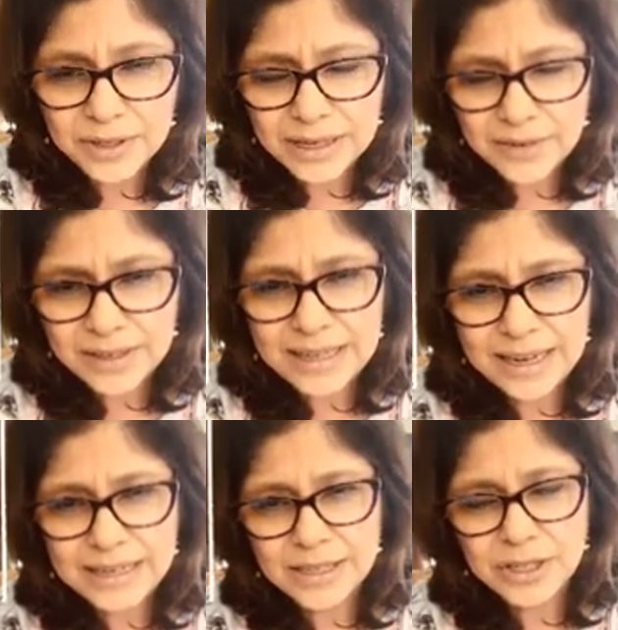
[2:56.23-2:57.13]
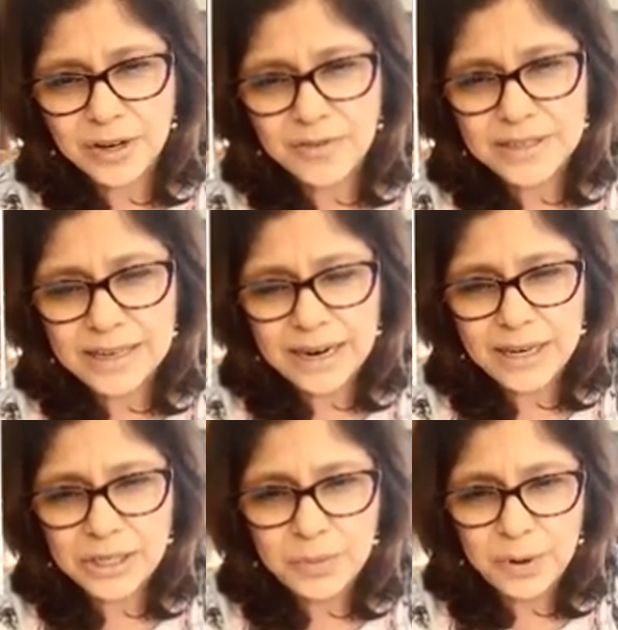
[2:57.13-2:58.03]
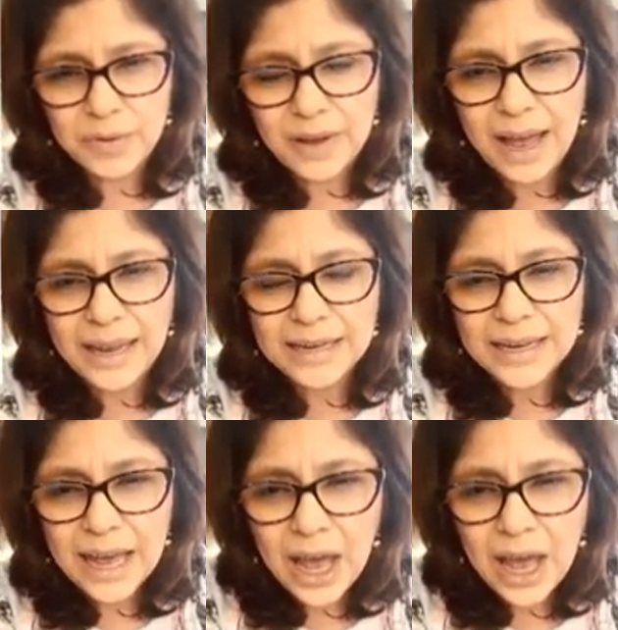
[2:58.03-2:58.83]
So definitely that's a service that I do provide.